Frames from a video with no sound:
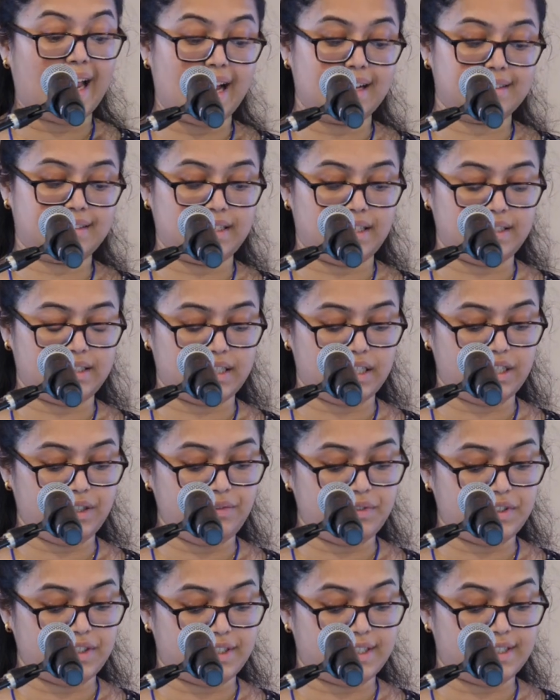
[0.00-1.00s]
as
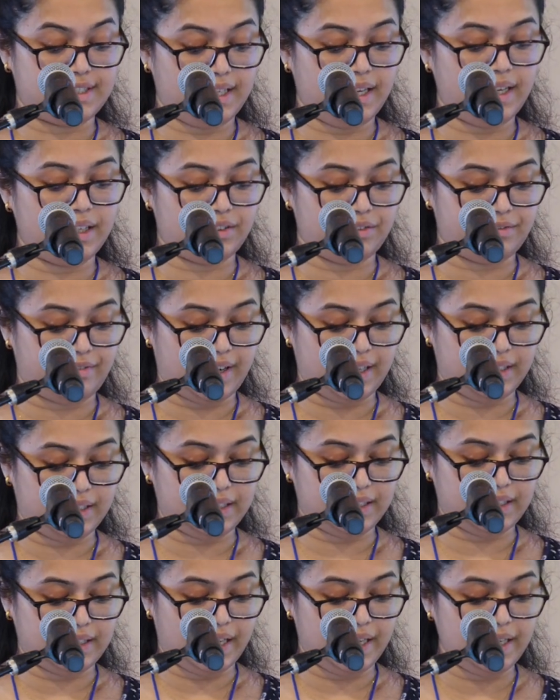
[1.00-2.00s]
sensitive to seeing the
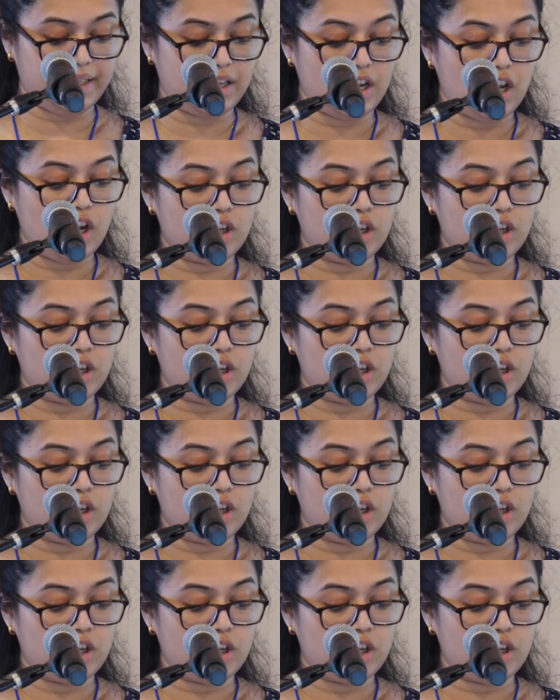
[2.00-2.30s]
violet light.